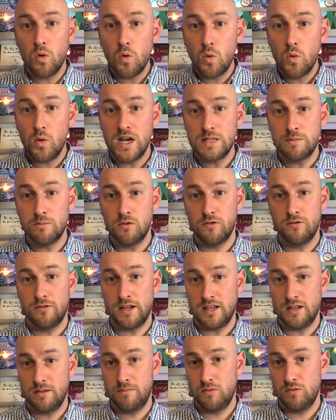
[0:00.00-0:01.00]
always more
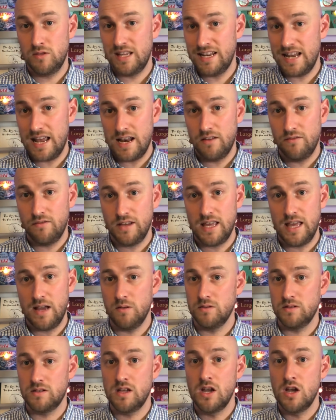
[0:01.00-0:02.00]
valuable than anything
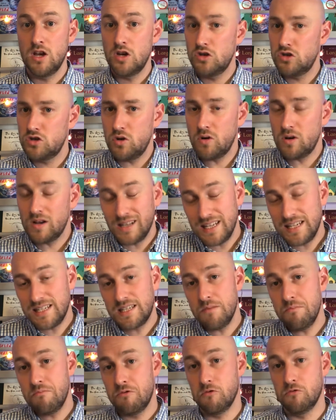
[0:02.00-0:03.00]
else. Shockingly
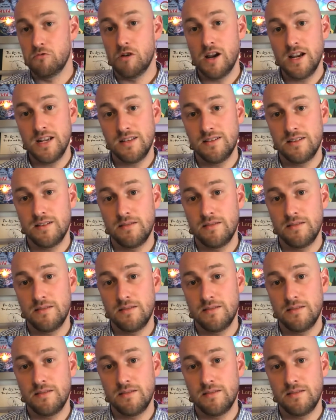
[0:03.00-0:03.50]
simple, right?